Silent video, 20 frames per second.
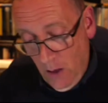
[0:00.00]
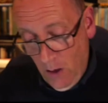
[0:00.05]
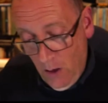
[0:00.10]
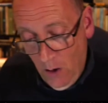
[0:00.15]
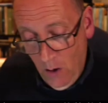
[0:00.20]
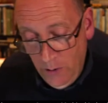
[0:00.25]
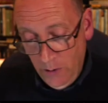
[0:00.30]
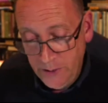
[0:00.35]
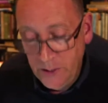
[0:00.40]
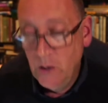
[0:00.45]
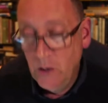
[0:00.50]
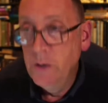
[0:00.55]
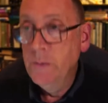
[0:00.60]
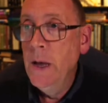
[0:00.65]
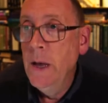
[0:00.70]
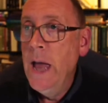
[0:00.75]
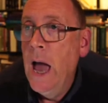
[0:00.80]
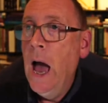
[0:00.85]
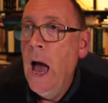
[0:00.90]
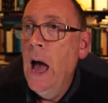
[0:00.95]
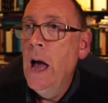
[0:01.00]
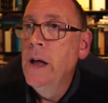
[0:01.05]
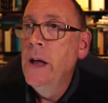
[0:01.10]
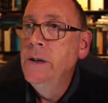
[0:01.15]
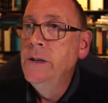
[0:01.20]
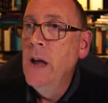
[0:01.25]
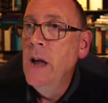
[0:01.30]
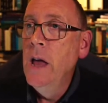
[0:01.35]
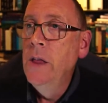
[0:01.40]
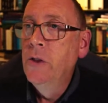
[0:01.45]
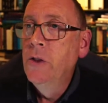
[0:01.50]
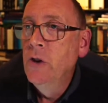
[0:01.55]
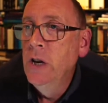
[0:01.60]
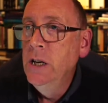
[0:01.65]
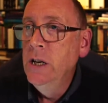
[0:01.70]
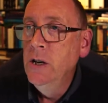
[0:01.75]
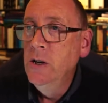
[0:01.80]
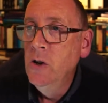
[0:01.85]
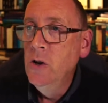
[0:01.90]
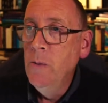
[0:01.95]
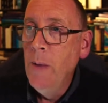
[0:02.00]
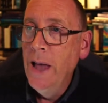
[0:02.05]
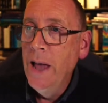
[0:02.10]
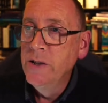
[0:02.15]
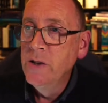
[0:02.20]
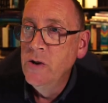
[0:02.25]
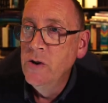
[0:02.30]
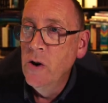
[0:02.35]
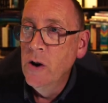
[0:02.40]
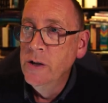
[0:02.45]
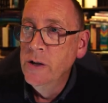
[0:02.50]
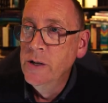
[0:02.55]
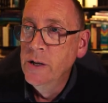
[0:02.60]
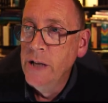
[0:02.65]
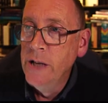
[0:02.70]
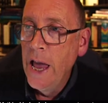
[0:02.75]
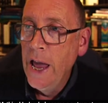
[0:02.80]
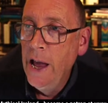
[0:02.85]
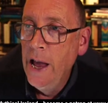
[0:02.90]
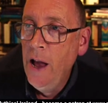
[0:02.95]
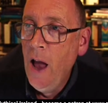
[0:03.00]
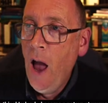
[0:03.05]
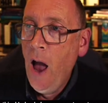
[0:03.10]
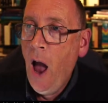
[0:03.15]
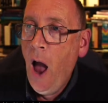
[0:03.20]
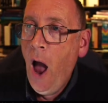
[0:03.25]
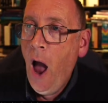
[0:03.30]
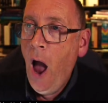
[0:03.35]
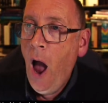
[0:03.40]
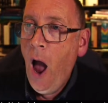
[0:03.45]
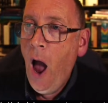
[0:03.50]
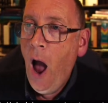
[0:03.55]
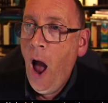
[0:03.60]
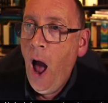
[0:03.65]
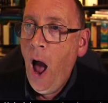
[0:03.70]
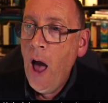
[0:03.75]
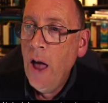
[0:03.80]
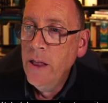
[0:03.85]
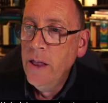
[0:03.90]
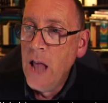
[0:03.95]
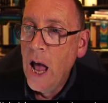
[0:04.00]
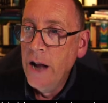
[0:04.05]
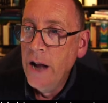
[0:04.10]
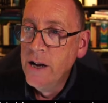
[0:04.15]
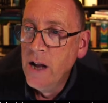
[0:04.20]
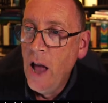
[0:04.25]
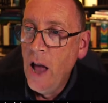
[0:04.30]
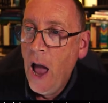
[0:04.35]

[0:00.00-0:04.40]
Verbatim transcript: Oh, excuse me. Uh, three uh, 322 Messenger is saying that